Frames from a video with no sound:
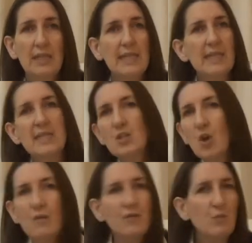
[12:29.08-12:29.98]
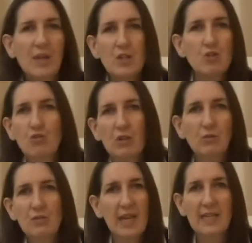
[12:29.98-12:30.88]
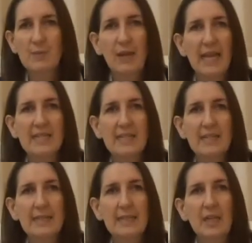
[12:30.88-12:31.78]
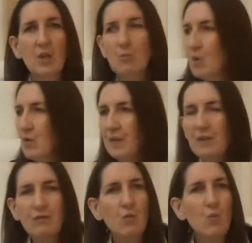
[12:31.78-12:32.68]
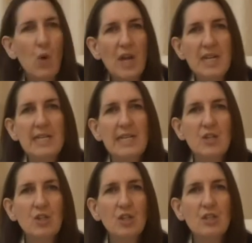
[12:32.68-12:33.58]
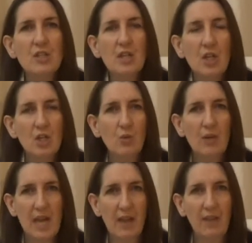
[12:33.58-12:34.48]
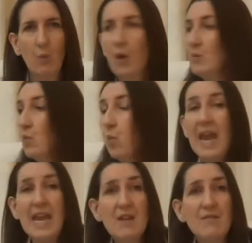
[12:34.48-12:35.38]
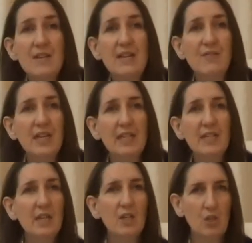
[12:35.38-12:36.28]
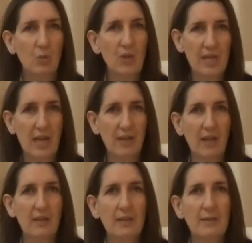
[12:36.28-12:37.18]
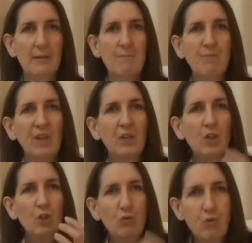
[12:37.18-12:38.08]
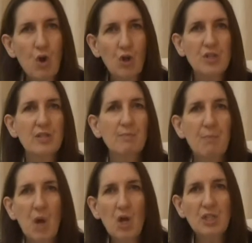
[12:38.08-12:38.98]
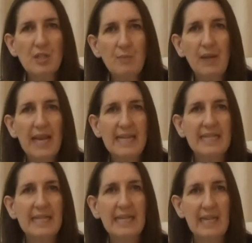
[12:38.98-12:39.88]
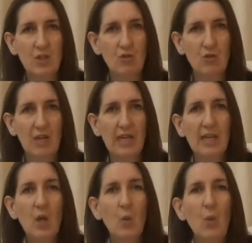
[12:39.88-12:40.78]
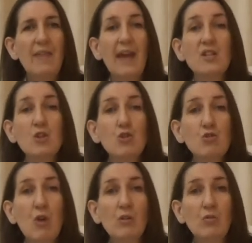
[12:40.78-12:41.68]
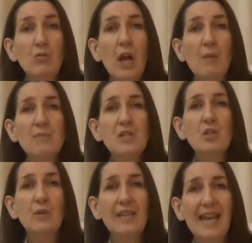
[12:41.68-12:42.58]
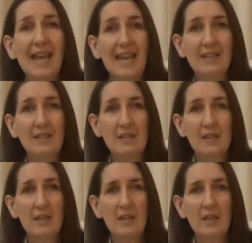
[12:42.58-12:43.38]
This is often where the struggle takes place, moving from one allegiance to another, one way of living to another. The cross marks the place in history where that struggle comes to an end.